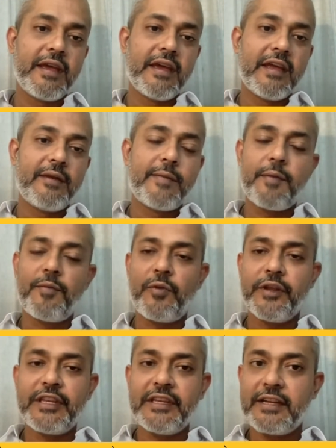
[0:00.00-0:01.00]
Remember
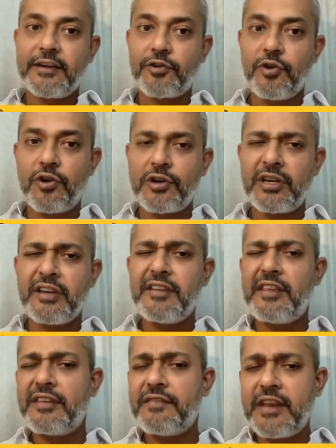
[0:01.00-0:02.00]
one thing, that talk
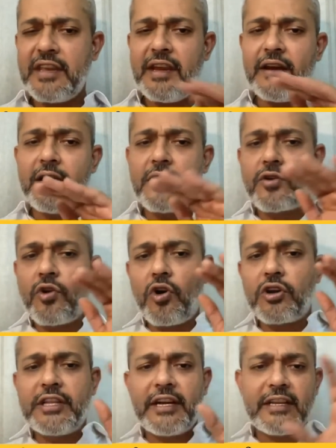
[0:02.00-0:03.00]
is very hidden
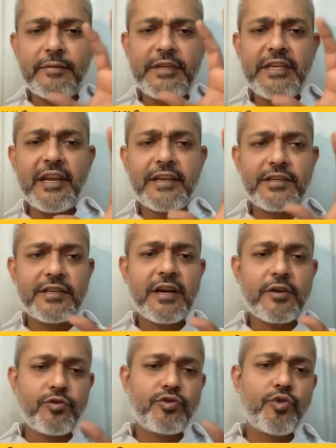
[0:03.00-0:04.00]
talk that abhi election ka
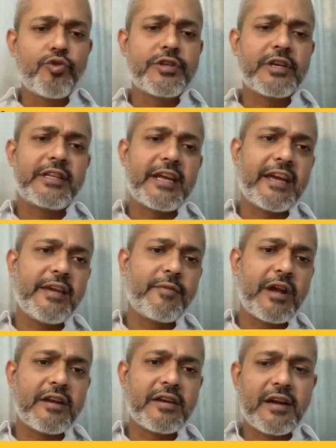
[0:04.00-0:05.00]
kuch ho sakta hai.
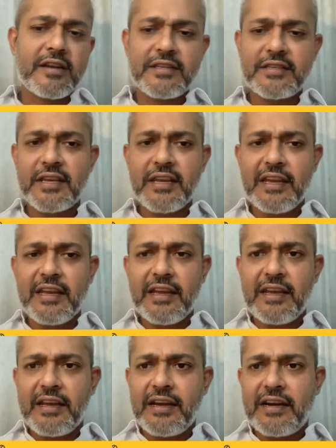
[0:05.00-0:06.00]
Imran Khan is
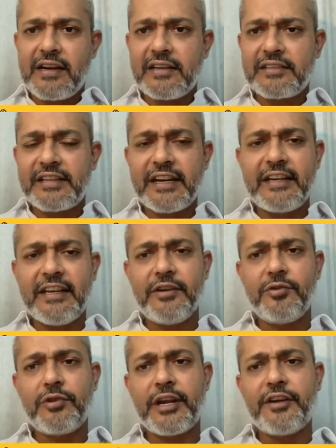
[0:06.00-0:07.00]
threatening
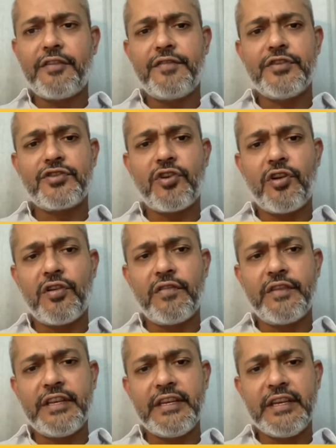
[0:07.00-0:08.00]
to kind of dissolve
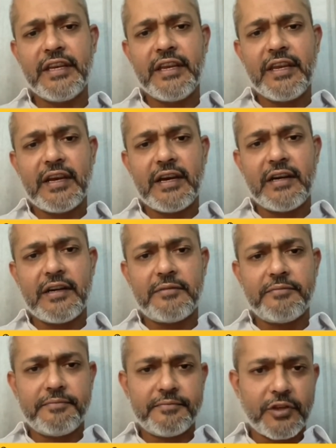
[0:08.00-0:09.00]
the
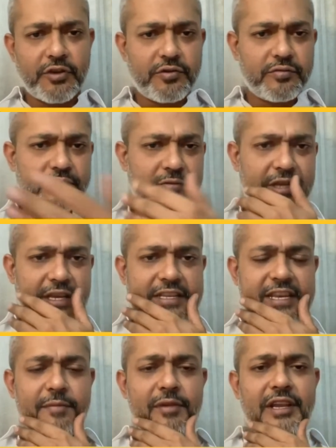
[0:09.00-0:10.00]
the
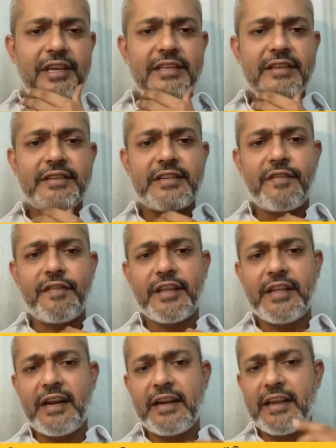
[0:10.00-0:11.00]
assemblies and stuff like
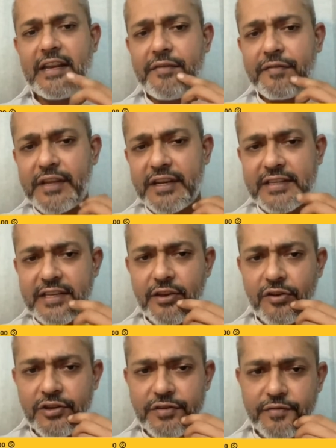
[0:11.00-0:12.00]
that. And if there is
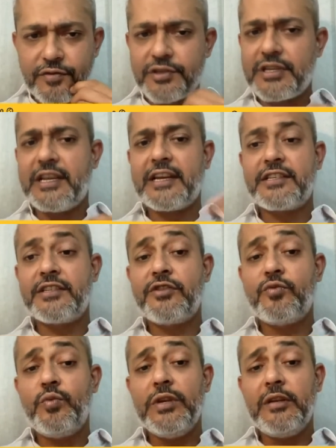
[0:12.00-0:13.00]
chaos, of course,
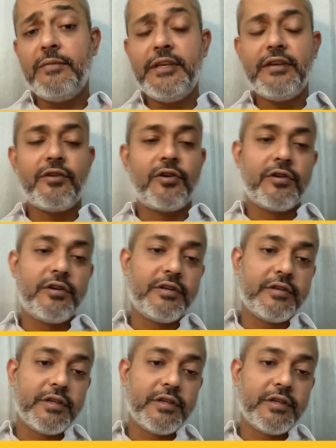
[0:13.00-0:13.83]
elections will be called.